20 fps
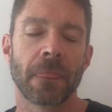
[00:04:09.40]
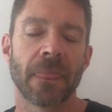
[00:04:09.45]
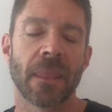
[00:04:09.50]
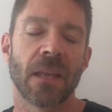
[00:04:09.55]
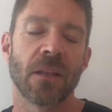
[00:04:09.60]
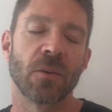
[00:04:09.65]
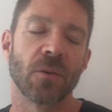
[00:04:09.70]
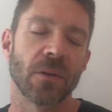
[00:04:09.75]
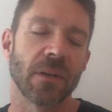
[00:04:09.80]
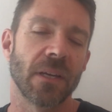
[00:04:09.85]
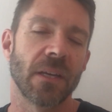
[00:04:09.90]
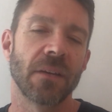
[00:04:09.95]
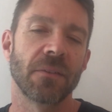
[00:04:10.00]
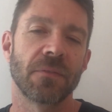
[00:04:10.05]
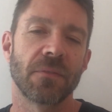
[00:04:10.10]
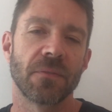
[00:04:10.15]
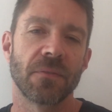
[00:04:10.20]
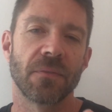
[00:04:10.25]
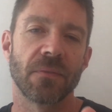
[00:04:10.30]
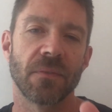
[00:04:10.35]
Look,
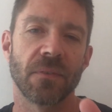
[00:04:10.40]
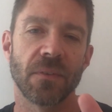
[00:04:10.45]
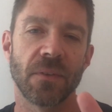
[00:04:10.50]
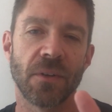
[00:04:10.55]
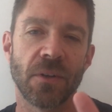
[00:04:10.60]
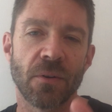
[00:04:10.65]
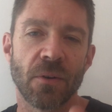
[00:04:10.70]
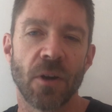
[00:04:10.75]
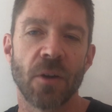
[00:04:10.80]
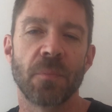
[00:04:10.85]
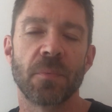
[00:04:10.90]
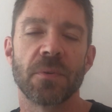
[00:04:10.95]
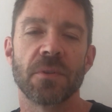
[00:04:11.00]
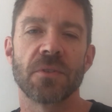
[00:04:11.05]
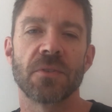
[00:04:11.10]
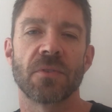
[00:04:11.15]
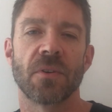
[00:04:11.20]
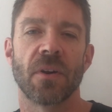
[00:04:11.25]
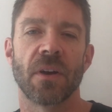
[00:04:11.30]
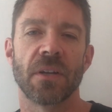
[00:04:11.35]
if you're open to
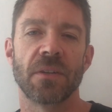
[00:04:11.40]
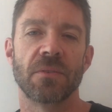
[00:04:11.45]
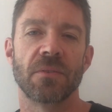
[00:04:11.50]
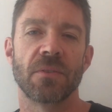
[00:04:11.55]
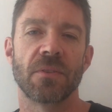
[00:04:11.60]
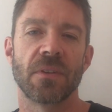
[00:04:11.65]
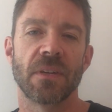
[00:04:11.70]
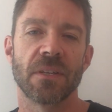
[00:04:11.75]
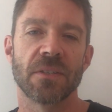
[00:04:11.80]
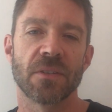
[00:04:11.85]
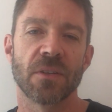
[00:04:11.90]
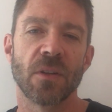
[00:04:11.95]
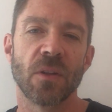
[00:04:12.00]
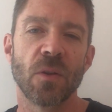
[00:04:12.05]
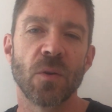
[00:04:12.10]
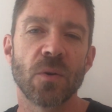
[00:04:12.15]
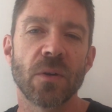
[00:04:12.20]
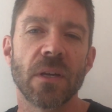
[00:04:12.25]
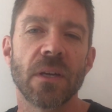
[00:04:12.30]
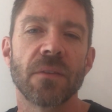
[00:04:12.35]
trying new things and
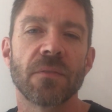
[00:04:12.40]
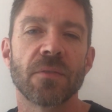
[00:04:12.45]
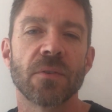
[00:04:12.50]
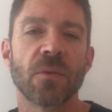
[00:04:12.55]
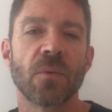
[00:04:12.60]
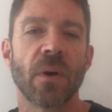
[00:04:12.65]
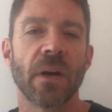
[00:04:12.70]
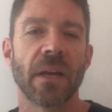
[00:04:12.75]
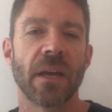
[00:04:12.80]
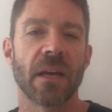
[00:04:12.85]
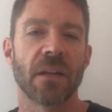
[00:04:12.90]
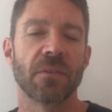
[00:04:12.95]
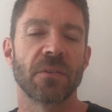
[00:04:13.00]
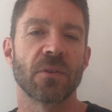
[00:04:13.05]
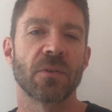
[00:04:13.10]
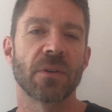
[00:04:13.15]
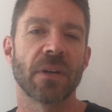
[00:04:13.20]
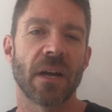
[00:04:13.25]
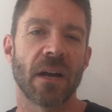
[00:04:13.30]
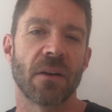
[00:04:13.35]
looking for a way out of
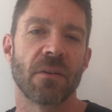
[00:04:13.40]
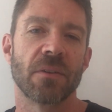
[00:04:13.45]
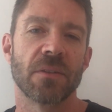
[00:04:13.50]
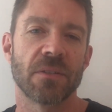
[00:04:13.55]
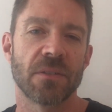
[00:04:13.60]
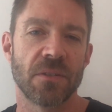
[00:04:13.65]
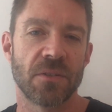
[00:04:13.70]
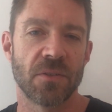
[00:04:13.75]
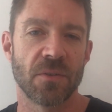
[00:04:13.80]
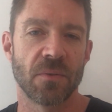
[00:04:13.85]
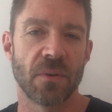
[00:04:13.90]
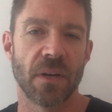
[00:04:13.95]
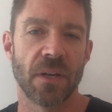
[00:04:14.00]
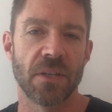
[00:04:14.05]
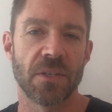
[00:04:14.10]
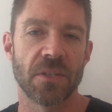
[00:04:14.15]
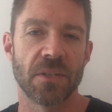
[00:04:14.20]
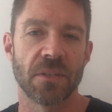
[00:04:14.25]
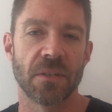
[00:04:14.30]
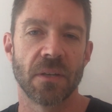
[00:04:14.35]
your current
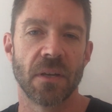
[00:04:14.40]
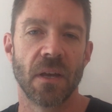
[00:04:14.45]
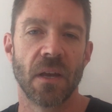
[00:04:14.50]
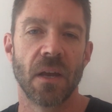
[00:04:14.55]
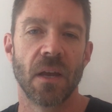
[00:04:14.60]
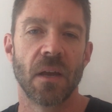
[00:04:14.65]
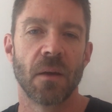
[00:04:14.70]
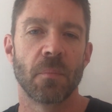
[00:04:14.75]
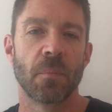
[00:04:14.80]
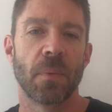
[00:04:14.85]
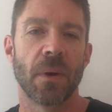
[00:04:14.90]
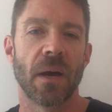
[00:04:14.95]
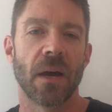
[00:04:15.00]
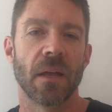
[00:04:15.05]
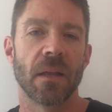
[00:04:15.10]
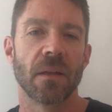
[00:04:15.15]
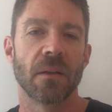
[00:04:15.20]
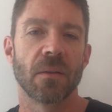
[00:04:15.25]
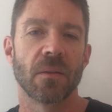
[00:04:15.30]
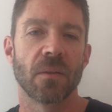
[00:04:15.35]
situation,
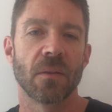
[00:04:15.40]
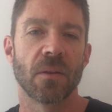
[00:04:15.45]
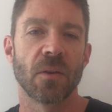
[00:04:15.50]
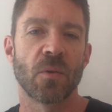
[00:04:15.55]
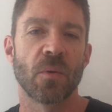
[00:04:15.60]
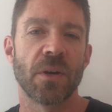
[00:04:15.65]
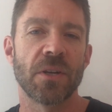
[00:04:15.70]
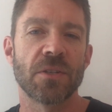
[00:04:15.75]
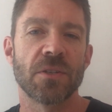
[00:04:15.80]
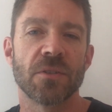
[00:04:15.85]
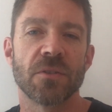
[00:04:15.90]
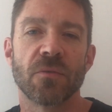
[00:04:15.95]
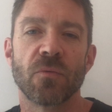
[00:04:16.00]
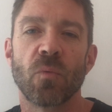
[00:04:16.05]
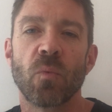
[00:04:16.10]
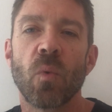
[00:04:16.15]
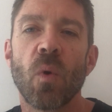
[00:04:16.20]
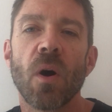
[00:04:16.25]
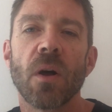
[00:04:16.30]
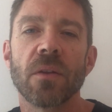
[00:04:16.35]
but the questions of
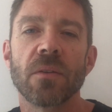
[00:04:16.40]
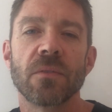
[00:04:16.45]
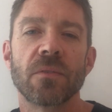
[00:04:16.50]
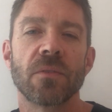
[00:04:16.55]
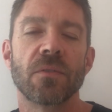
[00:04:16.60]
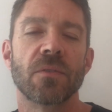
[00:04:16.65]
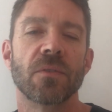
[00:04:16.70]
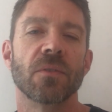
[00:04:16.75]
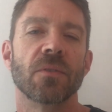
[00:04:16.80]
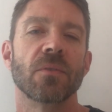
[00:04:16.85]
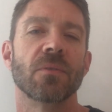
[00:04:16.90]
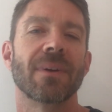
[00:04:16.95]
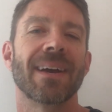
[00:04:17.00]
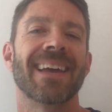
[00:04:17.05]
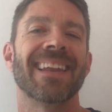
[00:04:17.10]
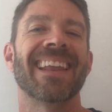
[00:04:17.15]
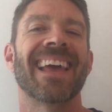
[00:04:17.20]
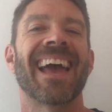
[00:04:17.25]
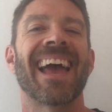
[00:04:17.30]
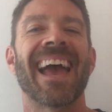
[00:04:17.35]
what to do
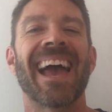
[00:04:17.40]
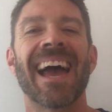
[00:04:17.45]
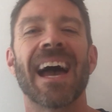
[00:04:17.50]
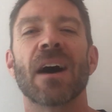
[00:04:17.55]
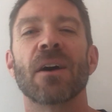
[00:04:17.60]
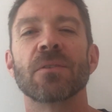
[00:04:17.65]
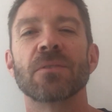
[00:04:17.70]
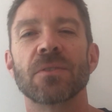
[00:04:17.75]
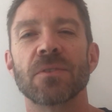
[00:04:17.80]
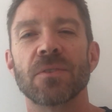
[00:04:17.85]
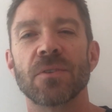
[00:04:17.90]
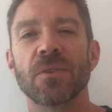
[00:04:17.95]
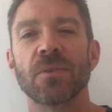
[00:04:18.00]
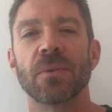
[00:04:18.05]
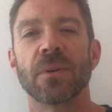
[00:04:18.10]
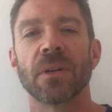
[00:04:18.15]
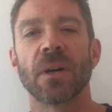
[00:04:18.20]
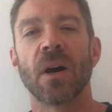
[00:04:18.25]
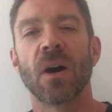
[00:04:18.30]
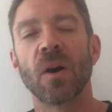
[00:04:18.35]
and how to do
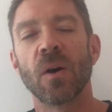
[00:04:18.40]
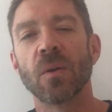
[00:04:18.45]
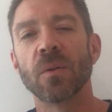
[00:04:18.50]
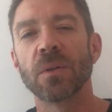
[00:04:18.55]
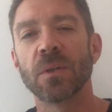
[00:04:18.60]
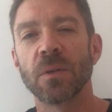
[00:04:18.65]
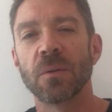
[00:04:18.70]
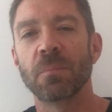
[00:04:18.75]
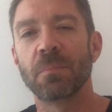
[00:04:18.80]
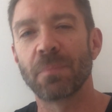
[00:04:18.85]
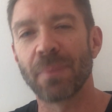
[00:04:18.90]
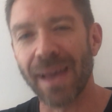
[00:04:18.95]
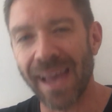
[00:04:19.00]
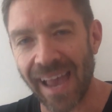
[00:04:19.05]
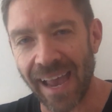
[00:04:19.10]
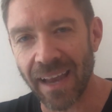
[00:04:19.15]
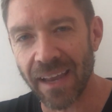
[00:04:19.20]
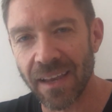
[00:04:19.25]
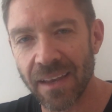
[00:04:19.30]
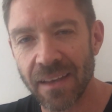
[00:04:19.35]
it are holding you
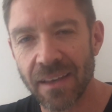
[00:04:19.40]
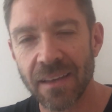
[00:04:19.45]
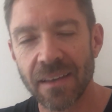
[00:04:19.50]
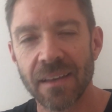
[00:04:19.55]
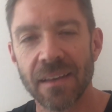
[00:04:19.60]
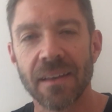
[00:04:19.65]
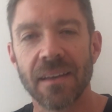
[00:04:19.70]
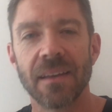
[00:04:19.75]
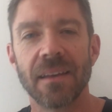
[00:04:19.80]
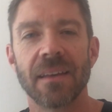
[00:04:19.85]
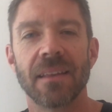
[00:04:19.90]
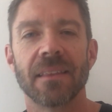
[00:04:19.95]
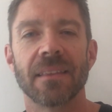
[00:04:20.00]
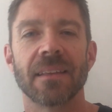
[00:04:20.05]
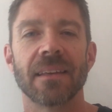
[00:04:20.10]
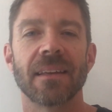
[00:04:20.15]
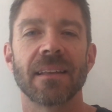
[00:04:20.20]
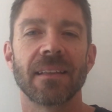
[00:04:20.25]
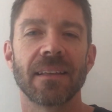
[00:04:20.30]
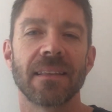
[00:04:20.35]
back, then
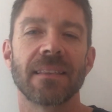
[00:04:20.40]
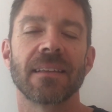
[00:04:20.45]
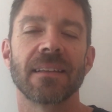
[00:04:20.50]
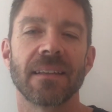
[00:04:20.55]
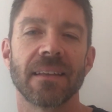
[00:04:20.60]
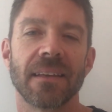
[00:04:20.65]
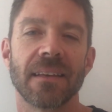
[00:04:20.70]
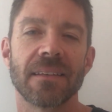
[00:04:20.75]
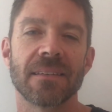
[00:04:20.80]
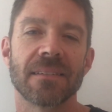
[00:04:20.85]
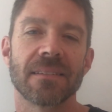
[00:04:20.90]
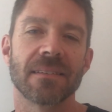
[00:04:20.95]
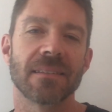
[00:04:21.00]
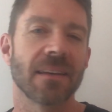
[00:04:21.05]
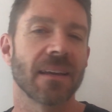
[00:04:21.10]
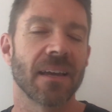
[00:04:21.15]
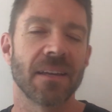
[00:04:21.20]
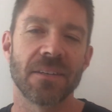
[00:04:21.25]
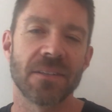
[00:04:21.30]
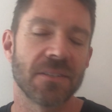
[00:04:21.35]
click the links
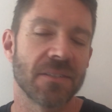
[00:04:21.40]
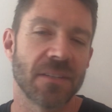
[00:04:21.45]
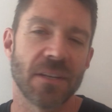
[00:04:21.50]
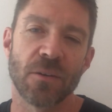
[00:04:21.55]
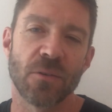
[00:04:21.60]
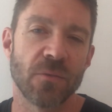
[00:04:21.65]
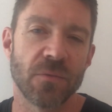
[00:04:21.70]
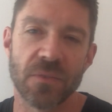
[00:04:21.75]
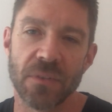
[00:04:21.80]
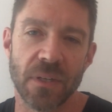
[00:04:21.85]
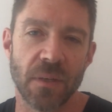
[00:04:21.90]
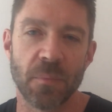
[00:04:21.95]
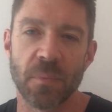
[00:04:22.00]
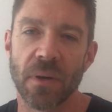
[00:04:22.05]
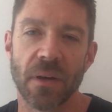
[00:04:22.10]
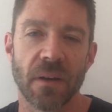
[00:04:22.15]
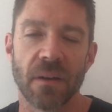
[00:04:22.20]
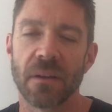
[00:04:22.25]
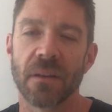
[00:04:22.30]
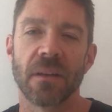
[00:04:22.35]
and just delve deeper.
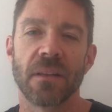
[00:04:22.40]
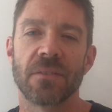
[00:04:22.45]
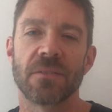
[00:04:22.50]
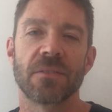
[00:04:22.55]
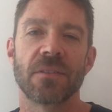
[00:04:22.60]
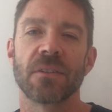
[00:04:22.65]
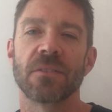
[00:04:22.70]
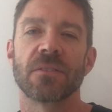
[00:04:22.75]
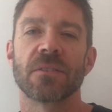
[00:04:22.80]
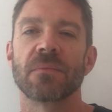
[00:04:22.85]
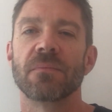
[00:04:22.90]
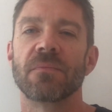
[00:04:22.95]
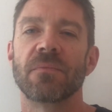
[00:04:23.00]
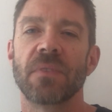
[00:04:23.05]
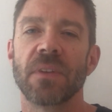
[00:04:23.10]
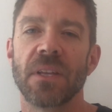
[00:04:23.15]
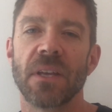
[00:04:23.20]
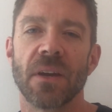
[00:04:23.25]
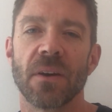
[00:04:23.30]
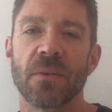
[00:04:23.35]
It's just some
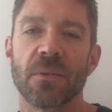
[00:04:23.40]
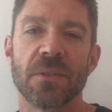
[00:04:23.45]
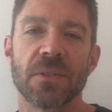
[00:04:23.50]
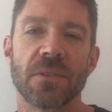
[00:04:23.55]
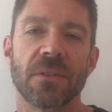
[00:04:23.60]
videos.